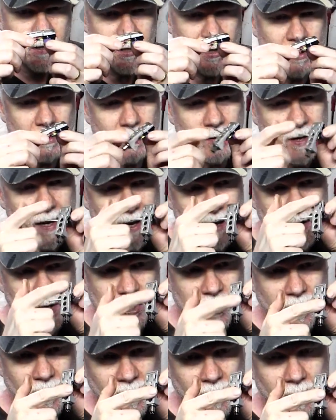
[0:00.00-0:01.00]
to the
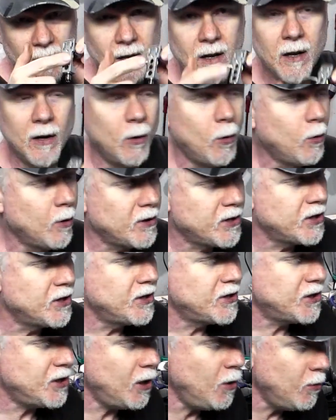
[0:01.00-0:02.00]
head shell or to
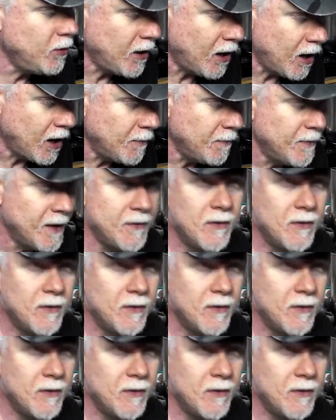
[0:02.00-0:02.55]
the tone arm.